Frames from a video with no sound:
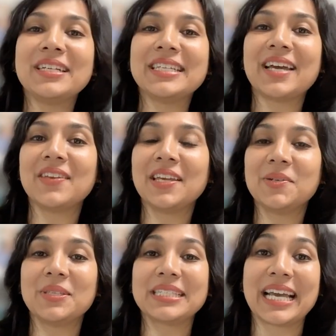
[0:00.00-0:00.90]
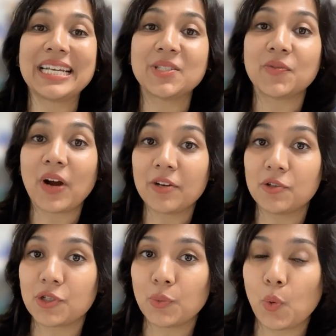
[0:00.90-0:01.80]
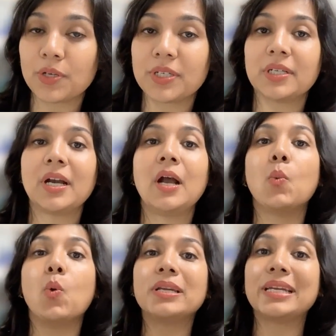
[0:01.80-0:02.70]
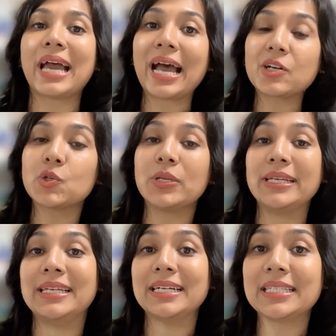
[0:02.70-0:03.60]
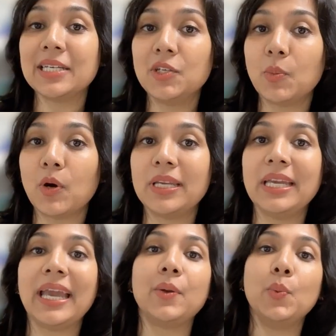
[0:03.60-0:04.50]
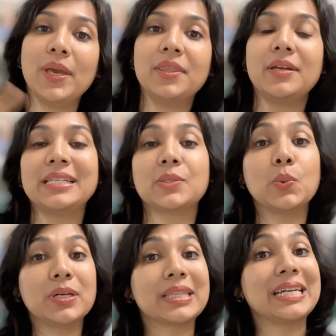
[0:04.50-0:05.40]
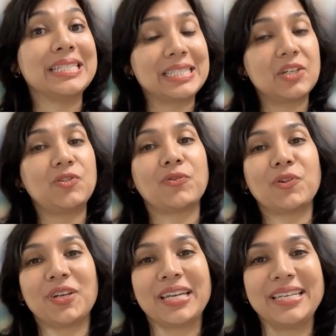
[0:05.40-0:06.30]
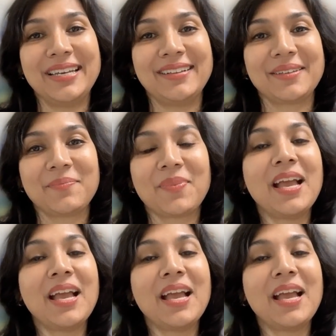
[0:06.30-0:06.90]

we are diving into the science of hydrogen water, what it actually does in your body, and whether it's worth considering for your kidney health.